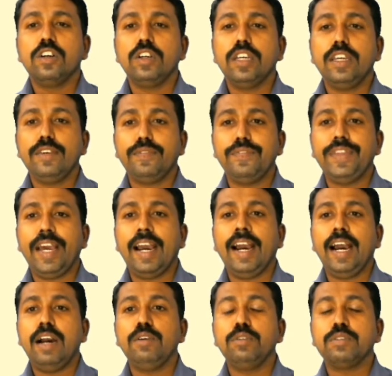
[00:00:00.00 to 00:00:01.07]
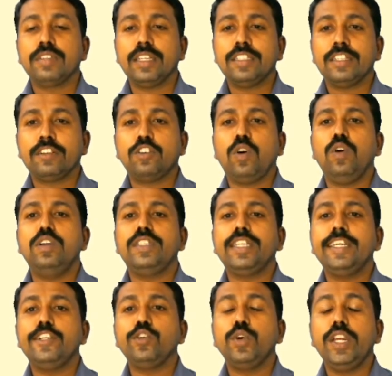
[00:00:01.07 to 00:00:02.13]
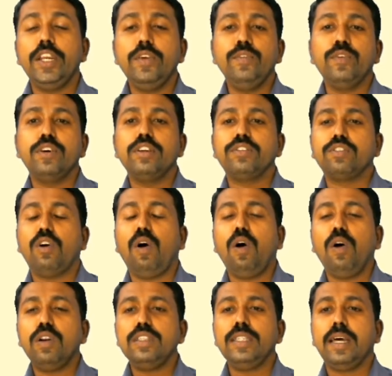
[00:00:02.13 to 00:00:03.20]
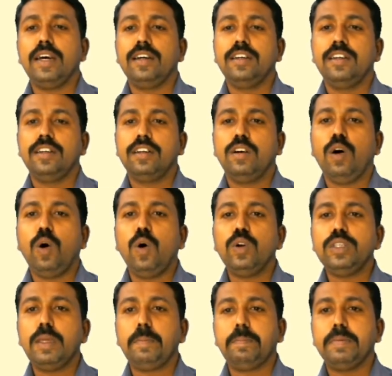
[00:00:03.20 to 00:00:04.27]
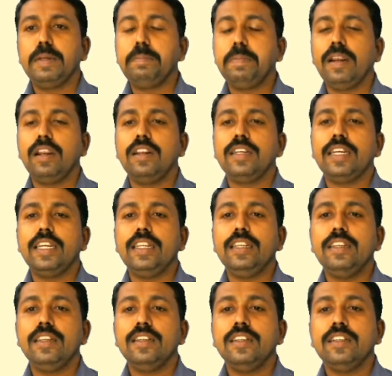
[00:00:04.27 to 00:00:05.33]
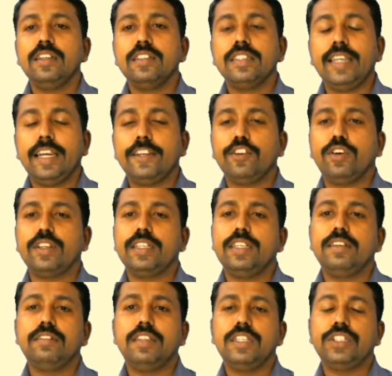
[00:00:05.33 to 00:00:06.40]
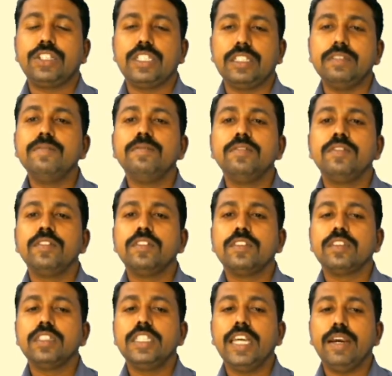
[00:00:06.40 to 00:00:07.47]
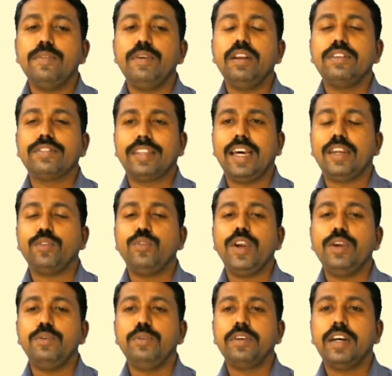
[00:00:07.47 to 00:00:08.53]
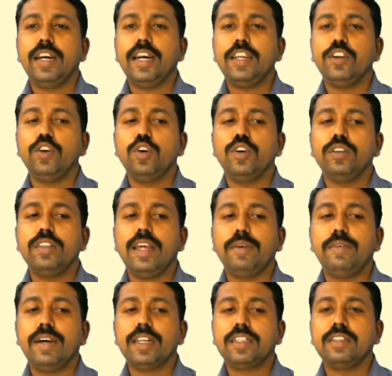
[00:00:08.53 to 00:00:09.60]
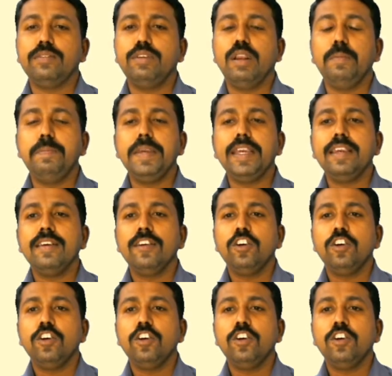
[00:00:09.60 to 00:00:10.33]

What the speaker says: if they have such a quality to influence all the people in that organization, they will survive and the work will be